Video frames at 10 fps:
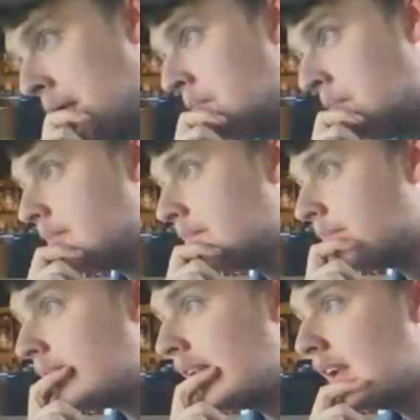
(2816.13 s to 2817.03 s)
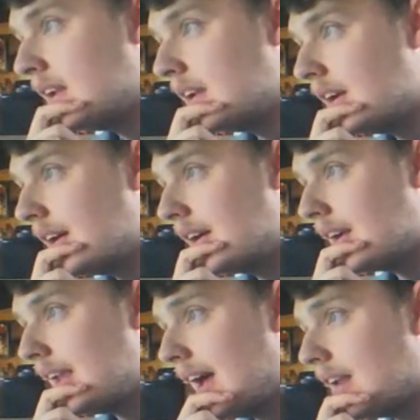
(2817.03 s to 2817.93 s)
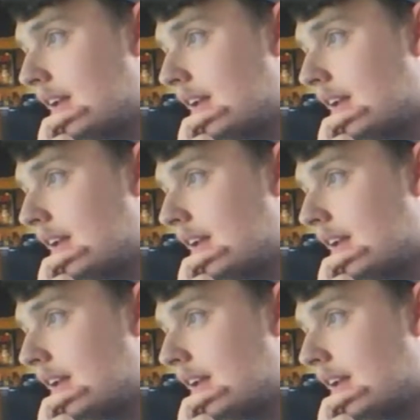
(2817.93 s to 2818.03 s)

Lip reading: up. Yeah,